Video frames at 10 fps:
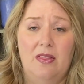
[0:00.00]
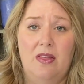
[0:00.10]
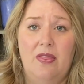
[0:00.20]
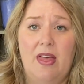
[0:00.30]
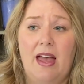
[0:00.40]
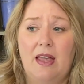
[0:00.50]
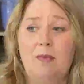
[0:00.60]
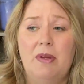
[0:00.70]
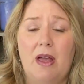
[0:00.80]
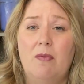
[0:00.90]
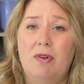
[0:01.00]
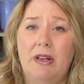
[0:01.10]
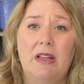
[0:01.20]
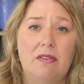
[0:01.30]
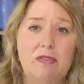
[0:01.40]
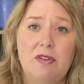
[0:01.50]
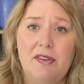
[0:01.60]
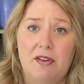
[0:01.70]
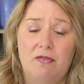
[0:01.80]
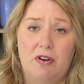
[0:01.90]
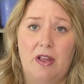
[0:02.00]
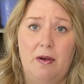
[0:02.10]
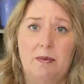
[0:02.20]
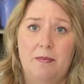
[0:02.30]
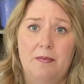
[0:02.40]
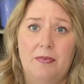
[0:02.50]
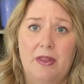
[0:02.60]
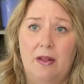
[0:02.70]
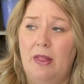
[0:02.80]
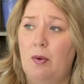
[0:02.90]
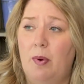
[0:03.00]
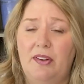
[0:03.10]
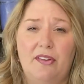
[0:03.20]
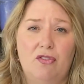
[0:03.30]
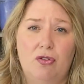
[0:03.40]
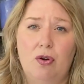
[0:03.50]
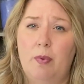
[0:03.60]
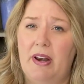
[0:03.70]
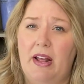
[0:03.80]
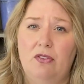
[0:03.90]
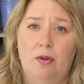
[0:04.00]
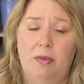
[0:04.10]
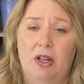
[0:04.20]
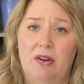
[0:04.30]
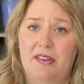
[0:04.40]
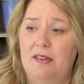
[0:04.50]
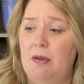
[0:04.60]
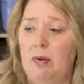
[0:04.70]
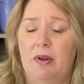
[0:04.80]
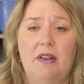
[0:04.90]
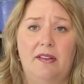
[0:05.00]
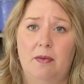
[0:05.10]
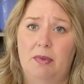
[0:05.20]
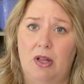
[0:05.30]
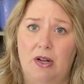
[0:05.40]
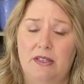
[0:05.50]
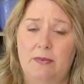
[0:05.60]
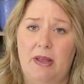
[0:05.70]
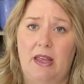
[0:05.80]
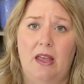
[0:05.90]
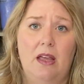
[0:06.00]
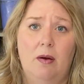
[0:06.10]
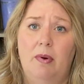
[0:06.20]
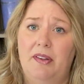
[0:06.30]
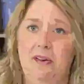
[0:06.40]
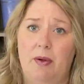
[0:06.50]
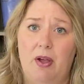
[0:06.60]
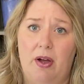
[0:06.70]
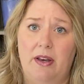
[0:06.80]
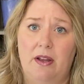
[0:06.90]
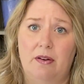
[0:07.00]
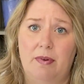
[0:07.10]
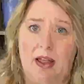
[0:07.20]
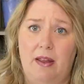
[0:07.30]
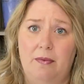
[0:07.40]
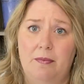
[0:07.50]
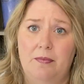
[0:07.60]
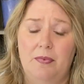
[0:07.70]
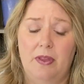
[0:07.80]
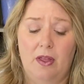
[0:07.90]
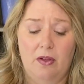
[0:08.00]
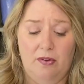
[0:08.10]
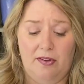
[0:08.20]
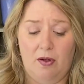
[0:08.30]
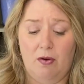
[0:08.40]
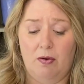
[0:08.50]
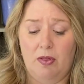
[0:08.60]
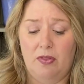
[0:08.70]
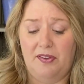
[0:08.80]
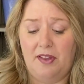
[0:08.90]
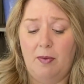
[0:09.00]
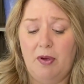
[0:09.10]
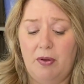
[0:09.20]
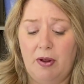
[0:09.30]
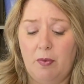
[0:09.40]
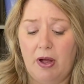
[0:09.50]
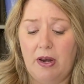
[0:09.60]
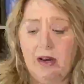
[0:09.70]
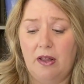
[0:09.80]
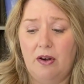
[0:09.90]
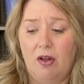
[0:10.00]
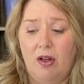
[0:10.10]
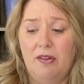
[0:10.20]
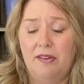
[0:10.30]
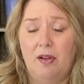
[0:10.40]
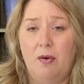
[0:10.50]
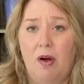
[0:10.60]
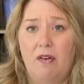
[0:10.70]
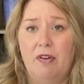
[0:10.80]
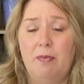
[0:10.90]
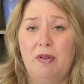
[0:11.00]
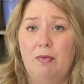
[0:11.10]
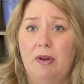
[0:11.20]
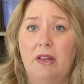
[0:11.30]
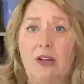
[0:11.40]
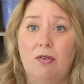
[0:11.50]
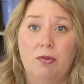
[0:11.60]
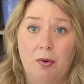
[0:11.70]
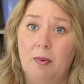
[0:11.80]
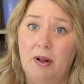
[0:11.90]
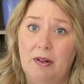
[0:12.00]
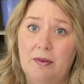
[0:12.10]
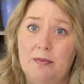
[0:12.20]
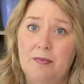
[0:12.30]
then that can become really confusing for you. Like, what's true, what actually belongs to me, what doesn't belong to me, what's going on here, right? So the scapegoating one can also often be really cruel.